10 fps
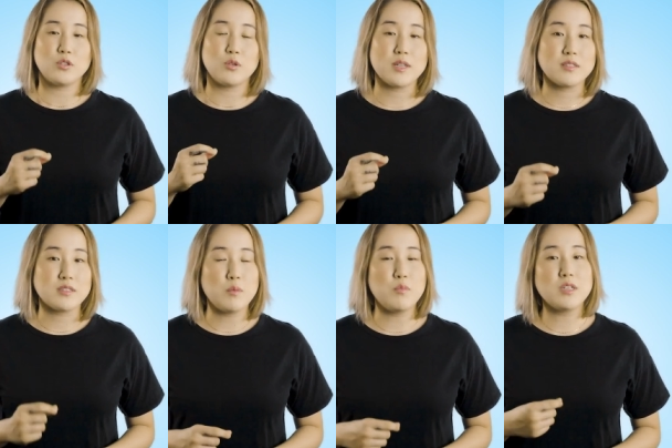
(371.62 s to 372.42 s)
So when
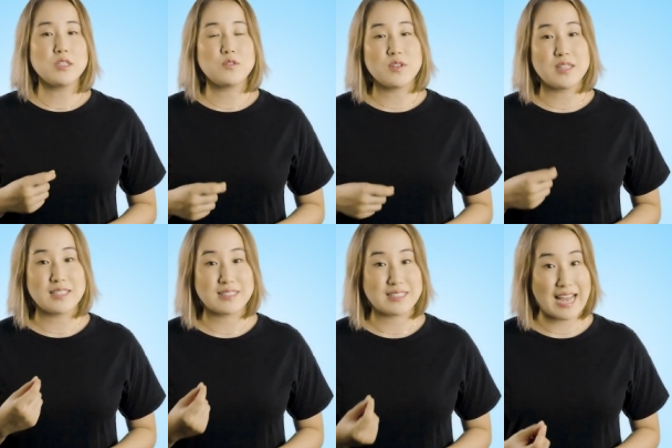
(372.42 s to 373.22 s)
someone is
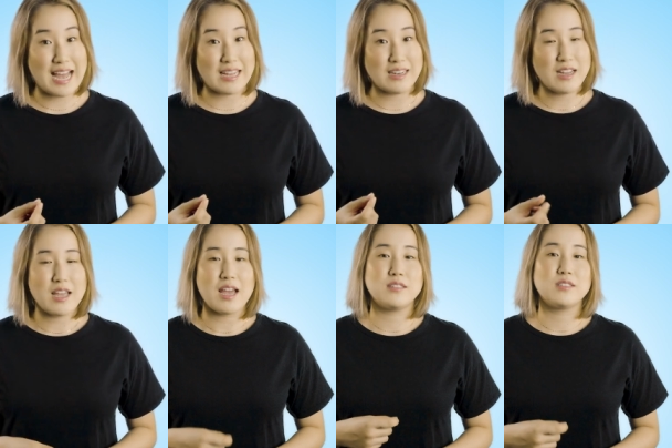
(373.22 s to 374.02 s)
feeling sad
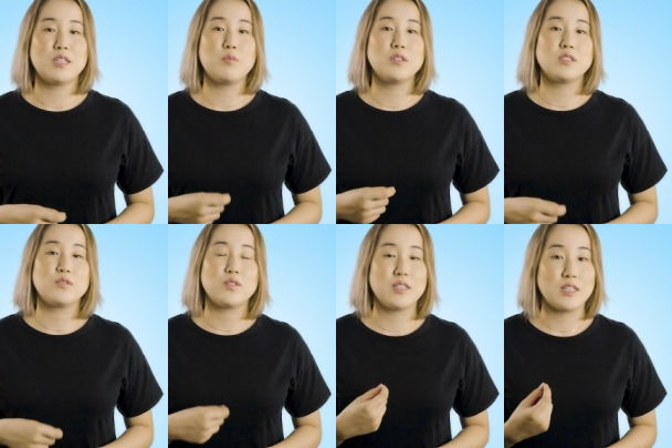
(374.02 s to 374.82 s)
and someone
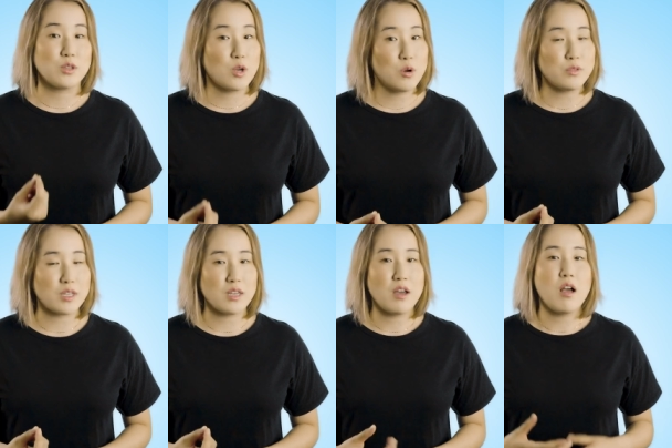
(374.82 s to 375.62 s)
is feeling
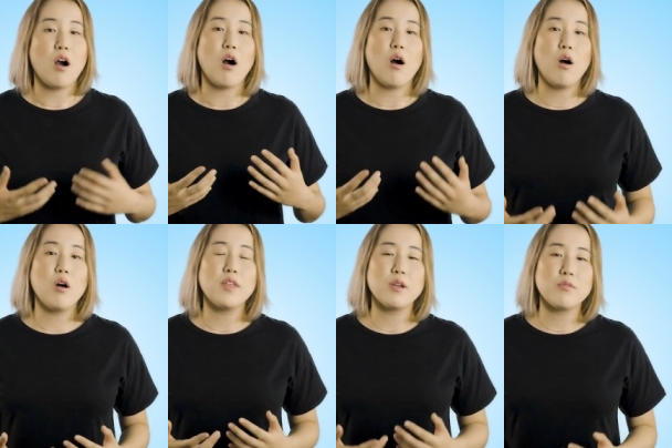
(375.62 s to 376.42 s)
lonely,
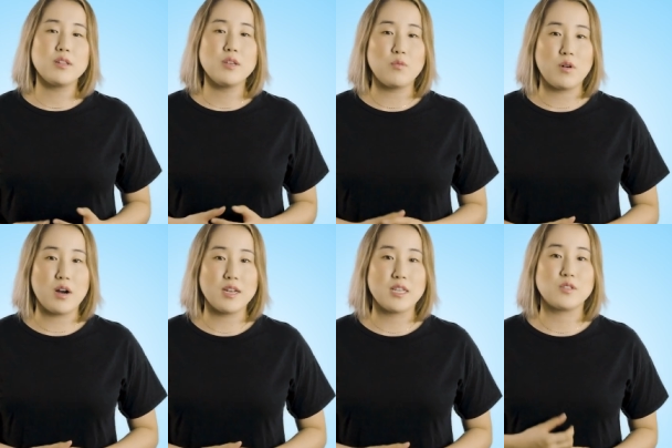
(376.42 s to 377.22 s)
all they really
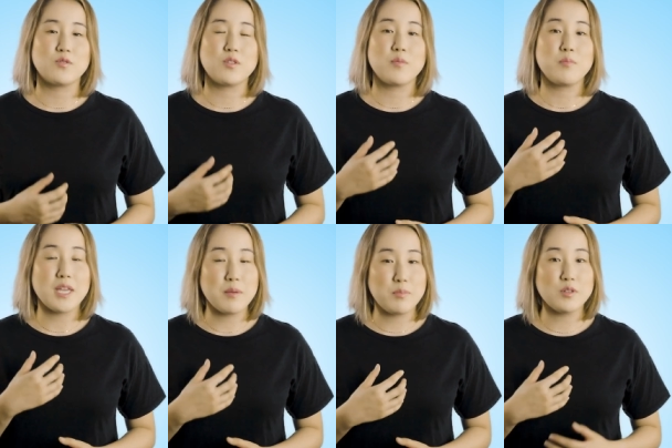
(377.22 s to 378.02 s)
want is for
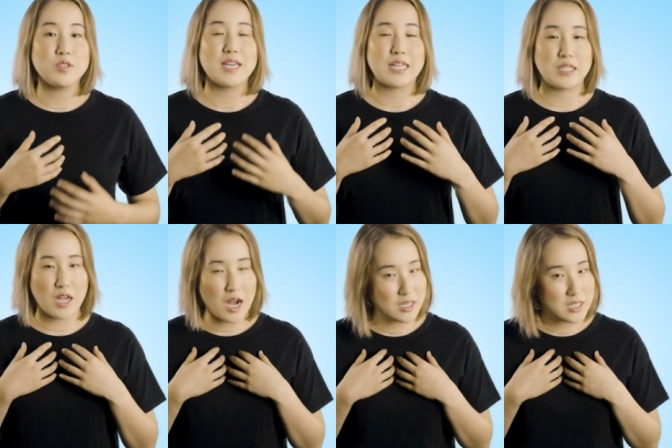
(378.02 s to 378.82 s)
people to
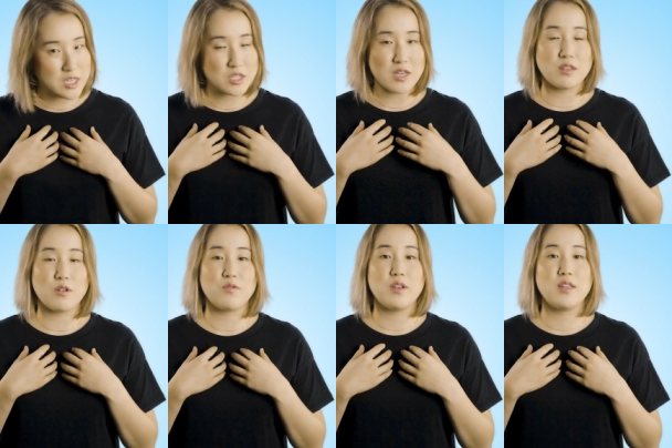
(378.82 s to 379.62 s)
acknowledge that
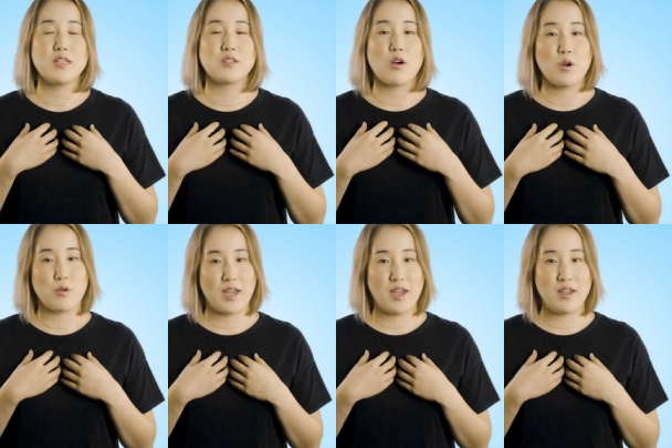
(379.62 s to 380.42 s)
their feelings are
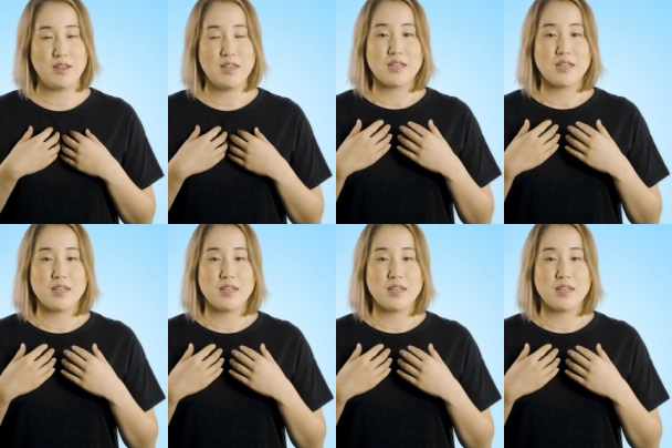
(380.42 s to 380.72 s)
okay.